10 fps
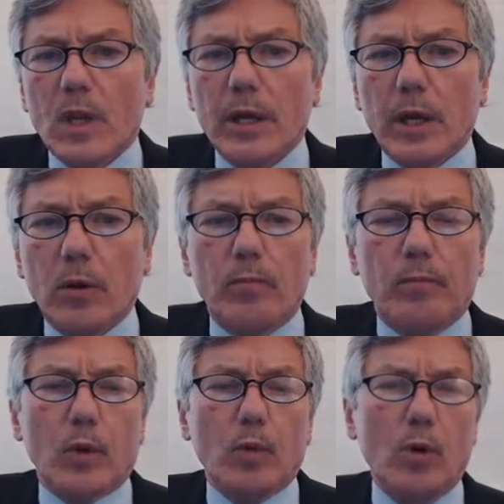Now,
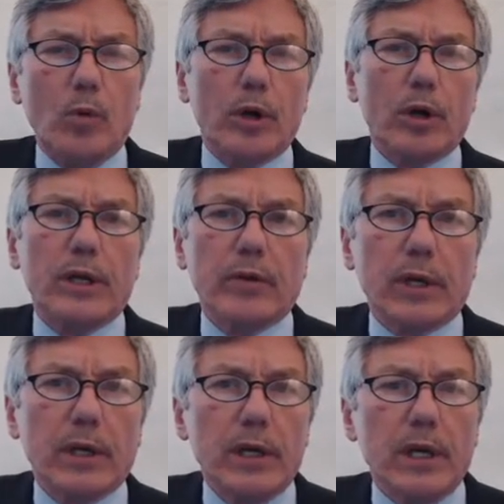what we're
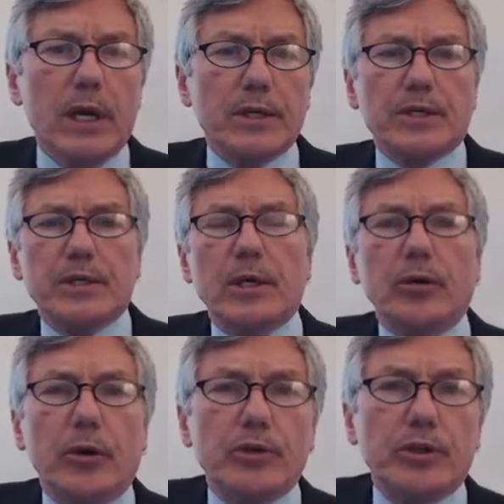giving is a
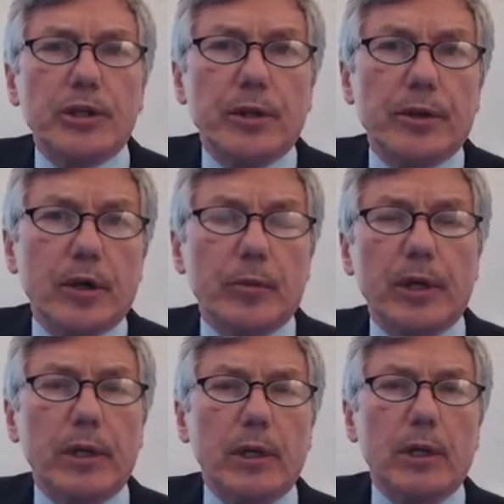single-dose gene
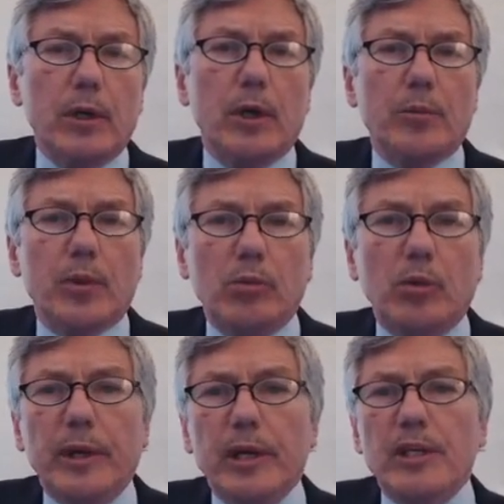therapy. It
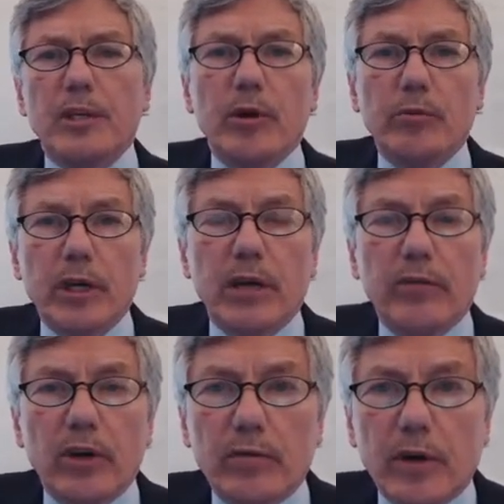probably needs to be
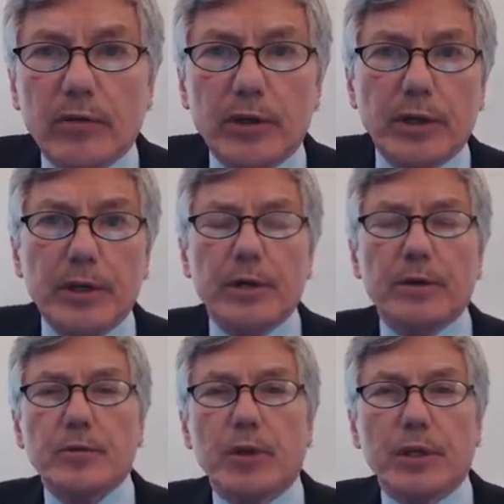re-given in 5 or 10
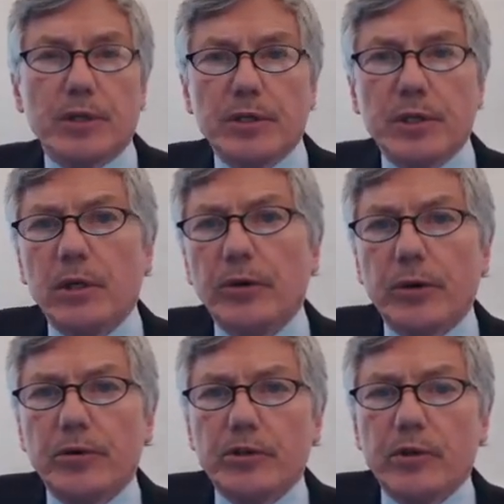years, but it's a
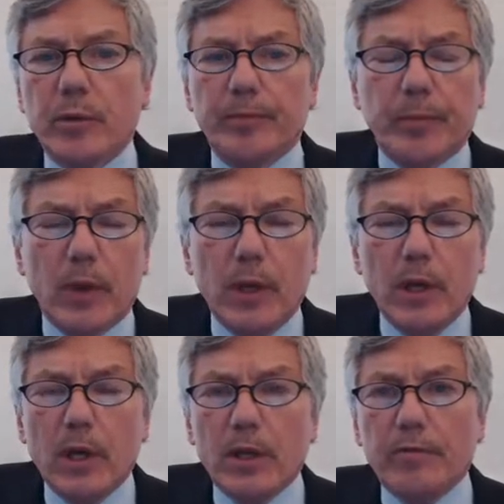single-dose treatment.
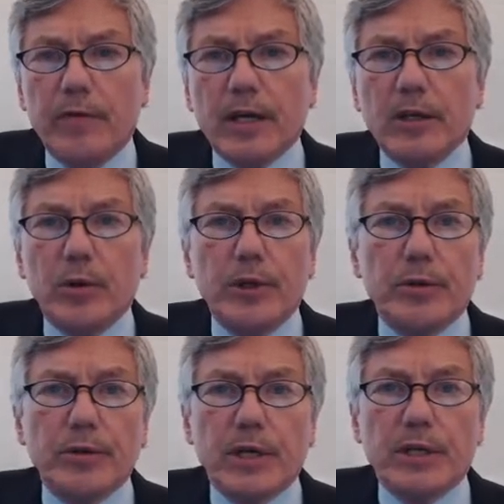The vector we're
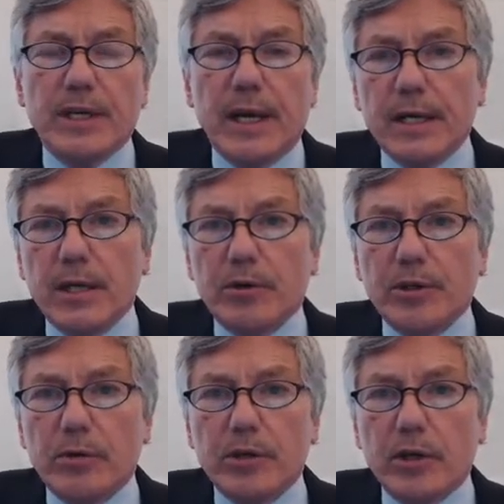using is an
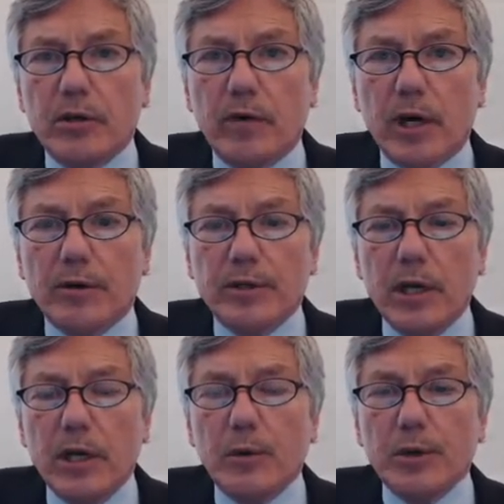adeno-associated virus,
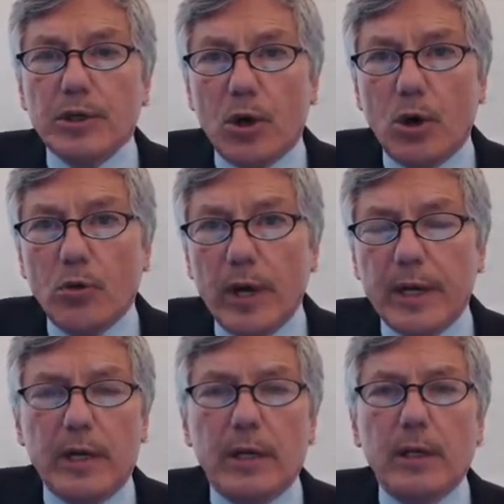which has
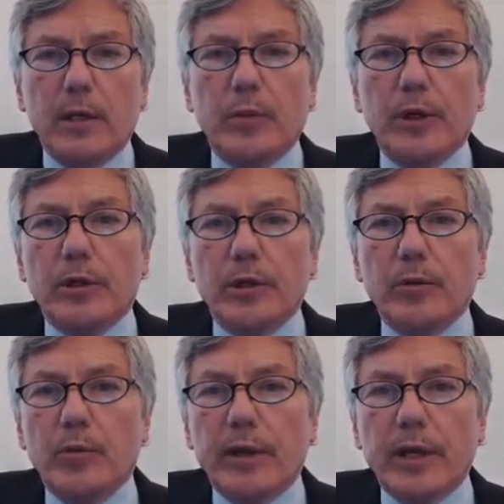already been
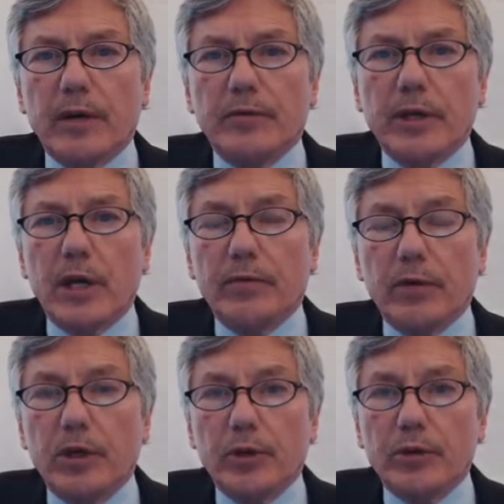cleared by the FDA for
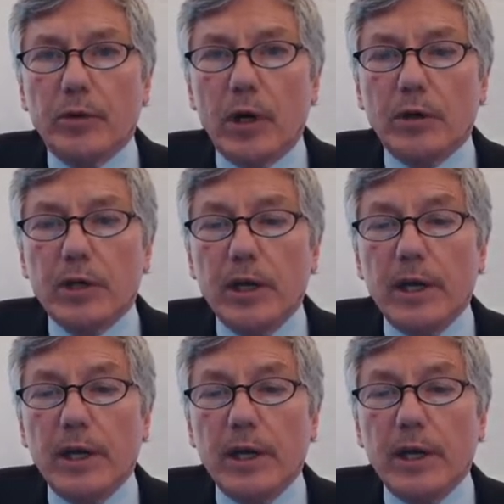human trials.